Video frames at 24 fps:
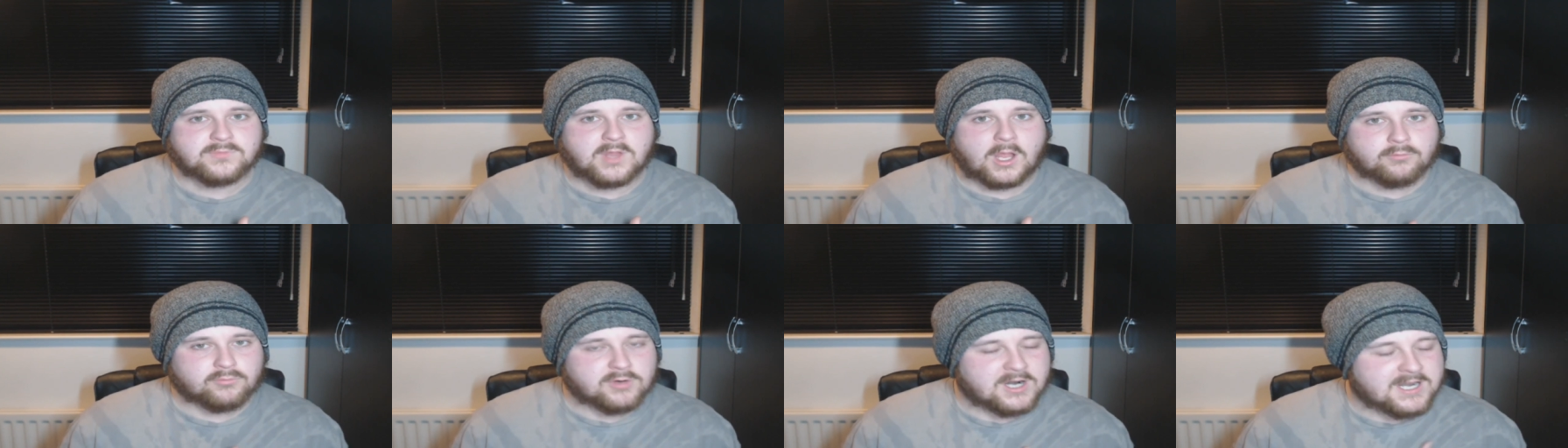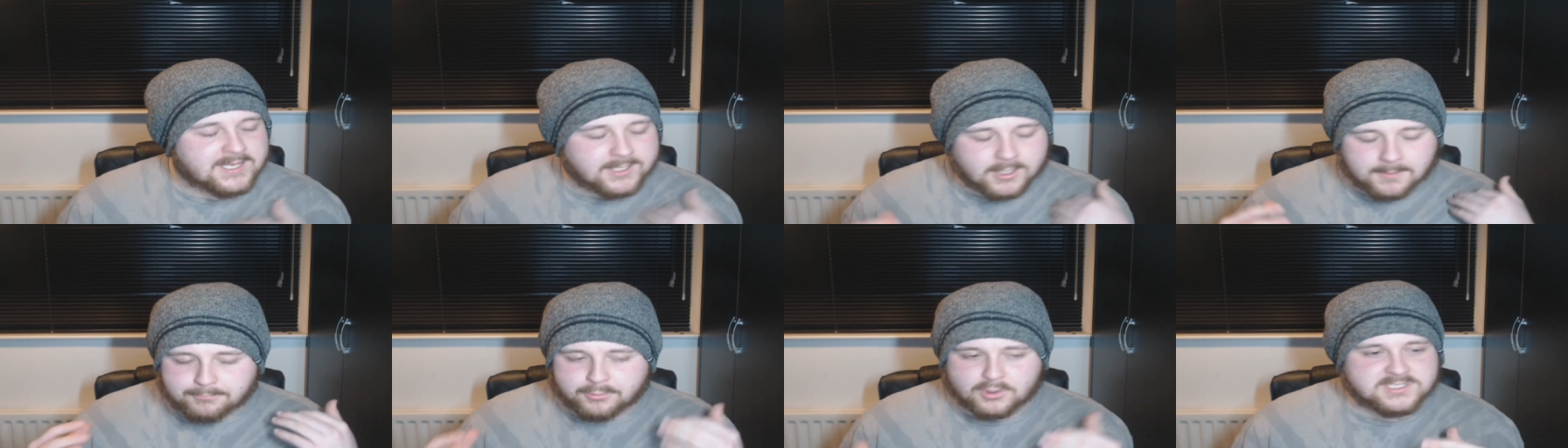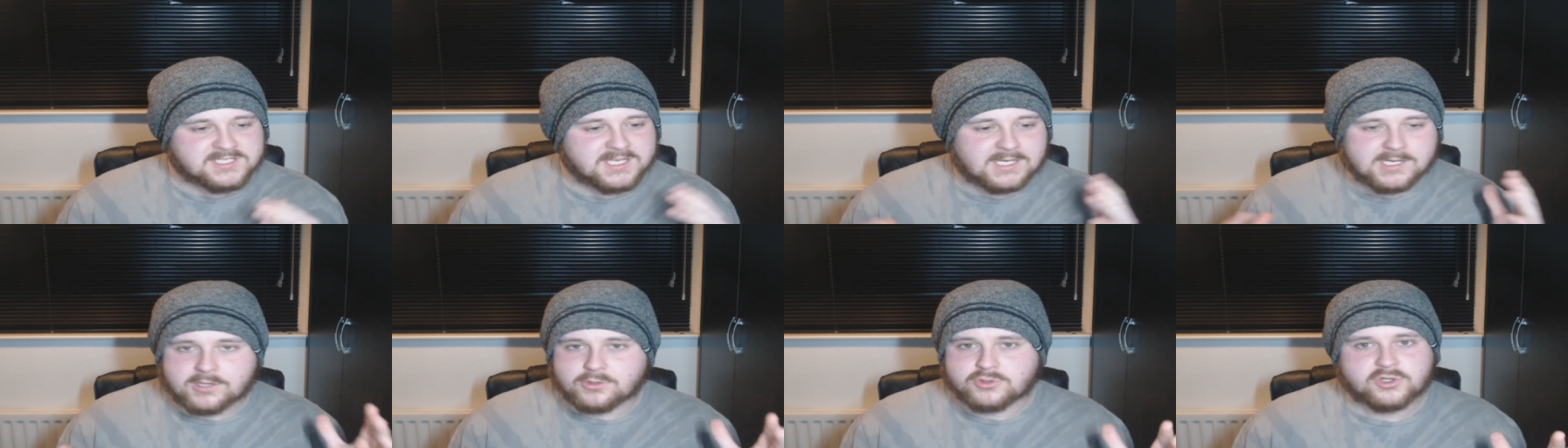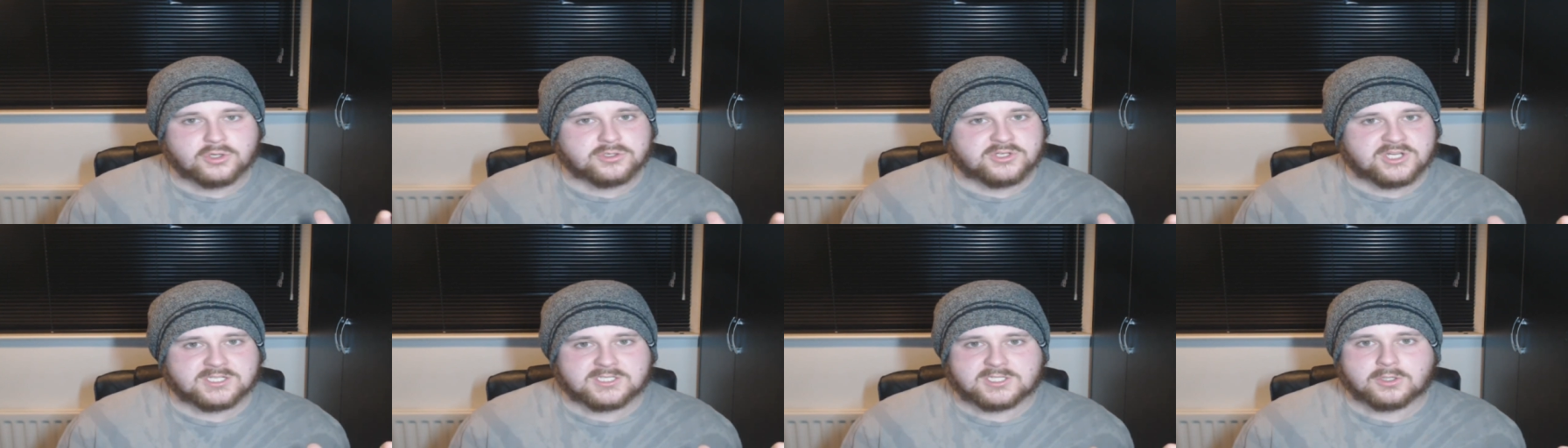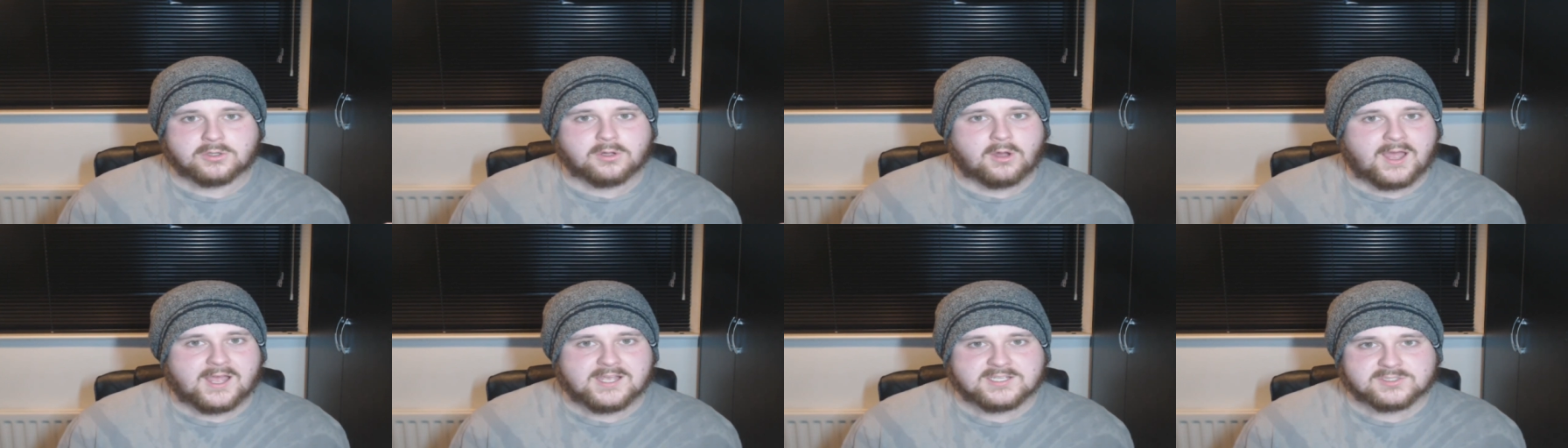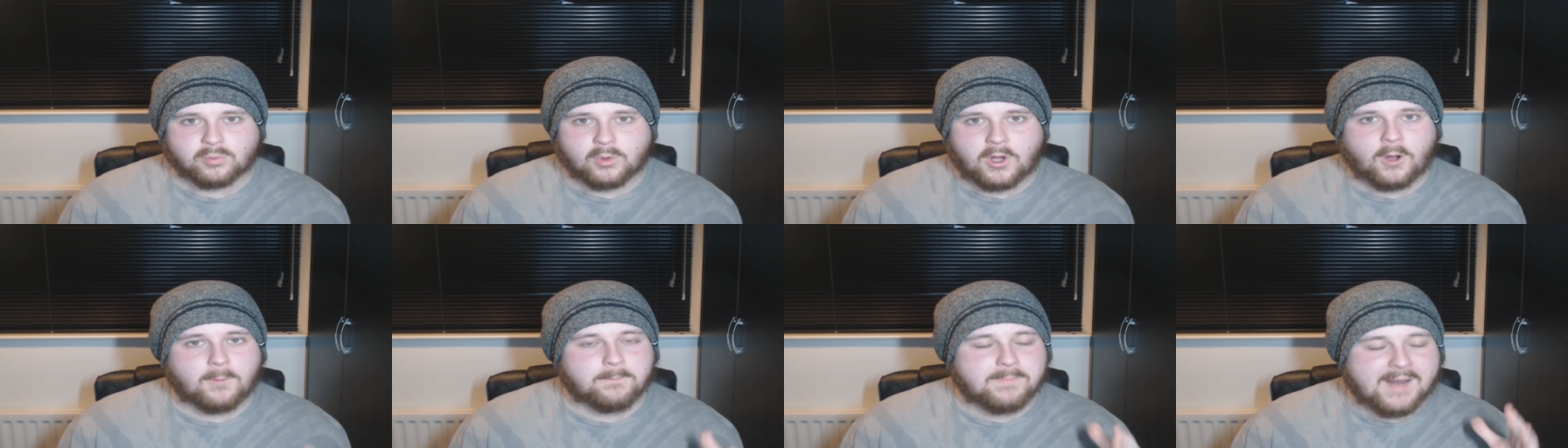a really good Brazilian Jiu-Jitsu guy as
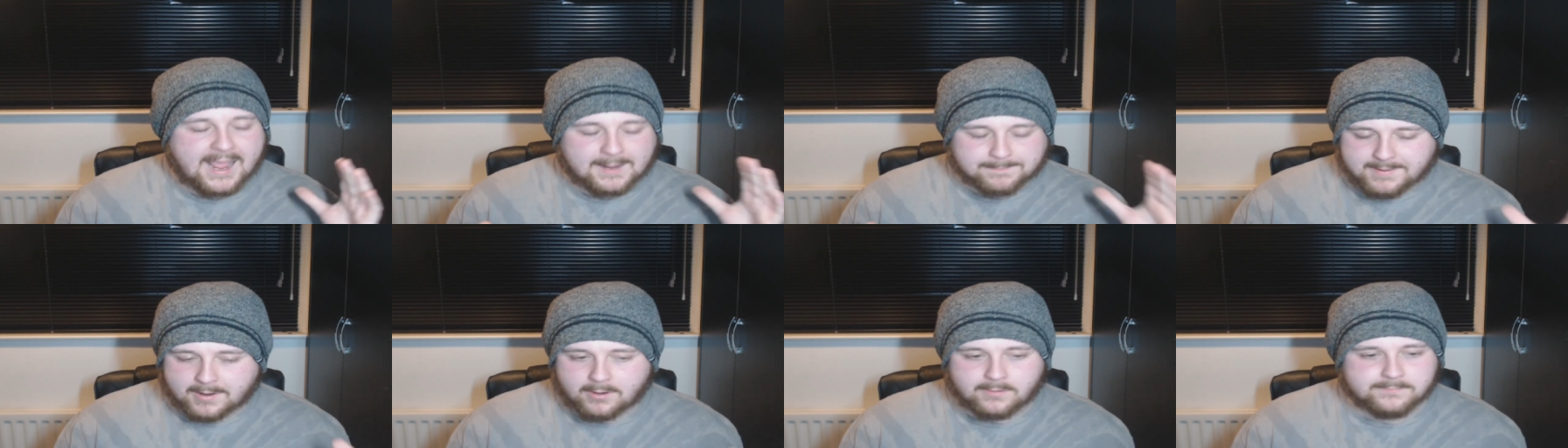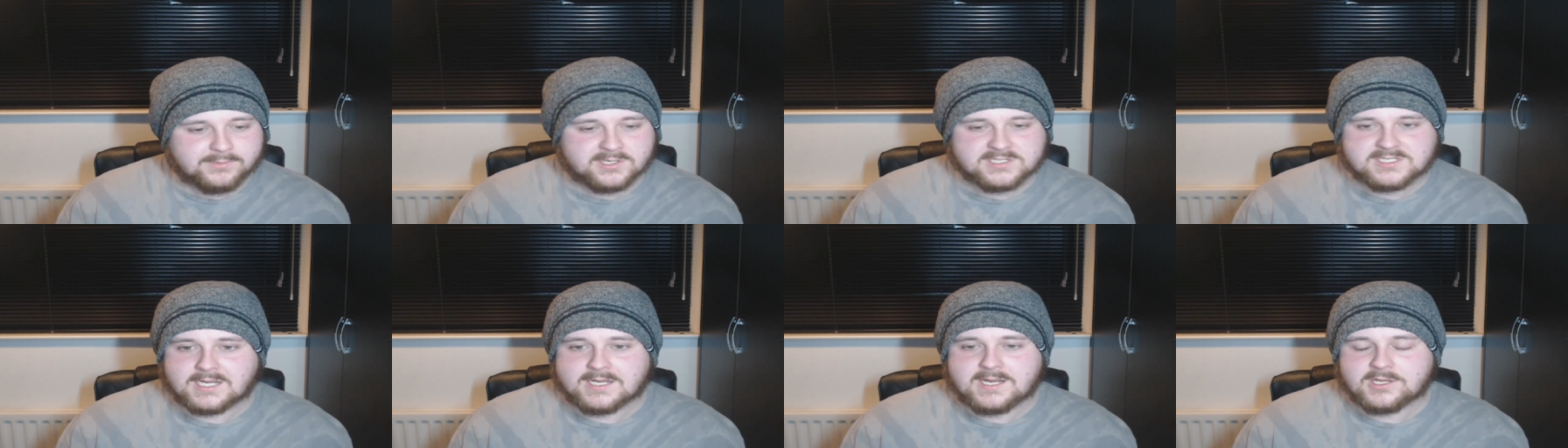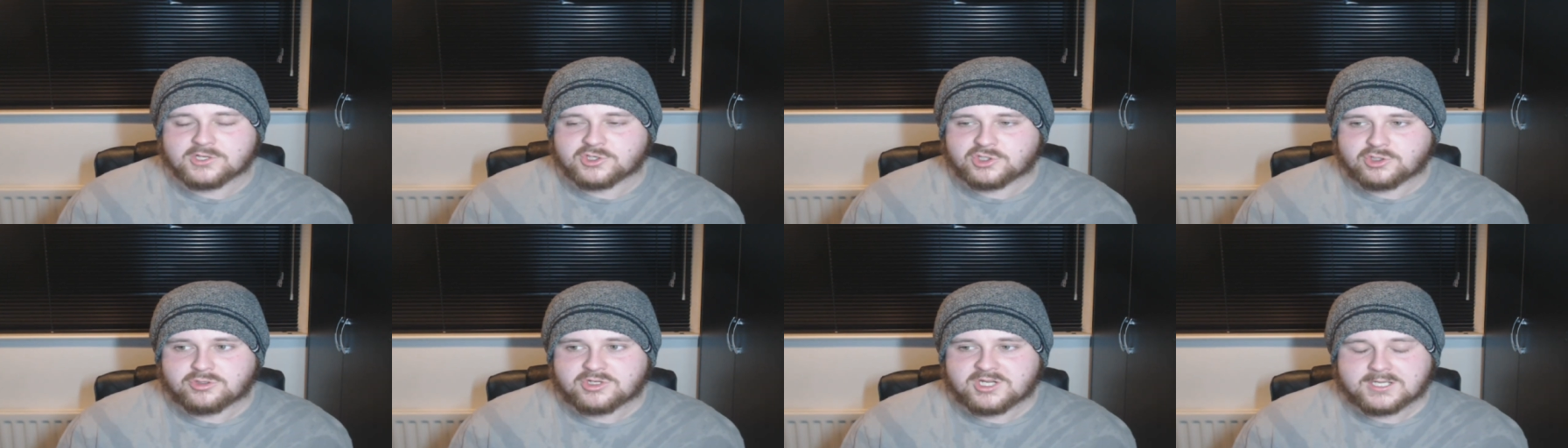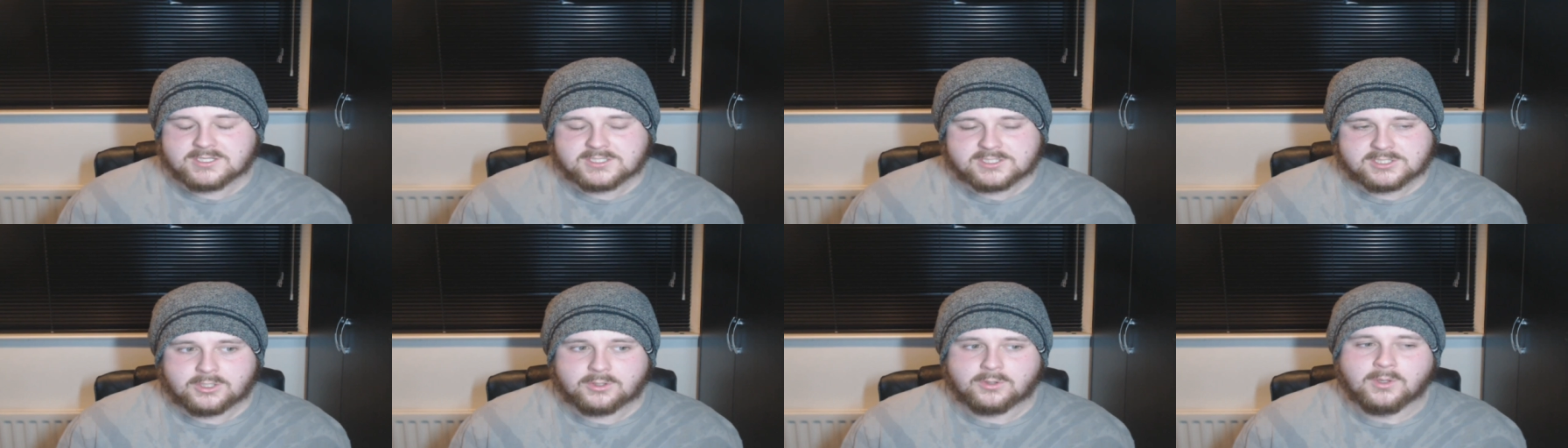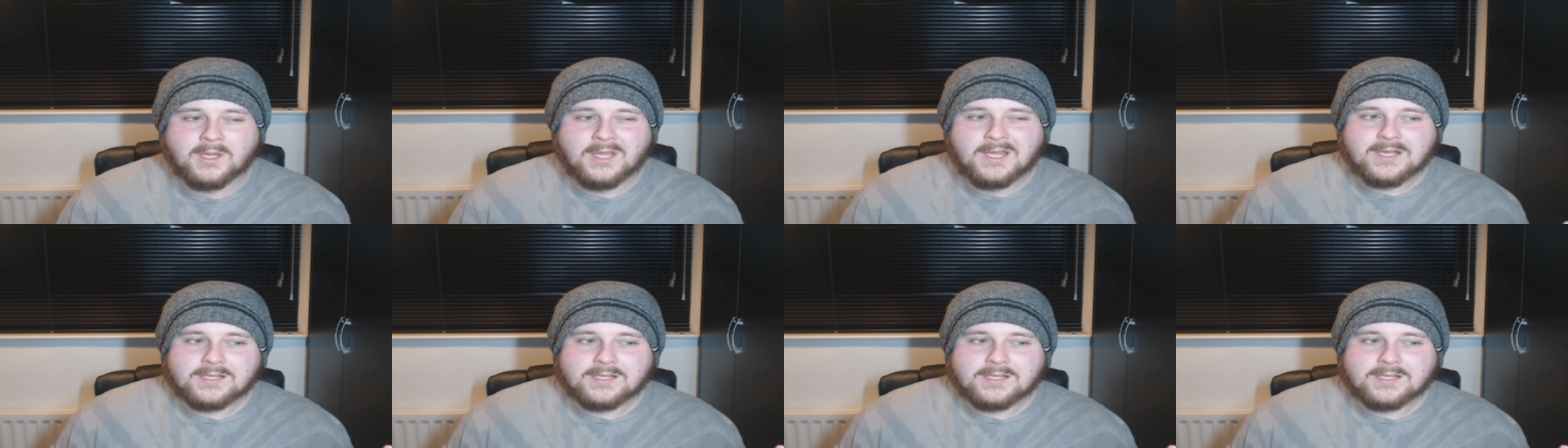well, black belt in Brazilian Jiu-Jitsu,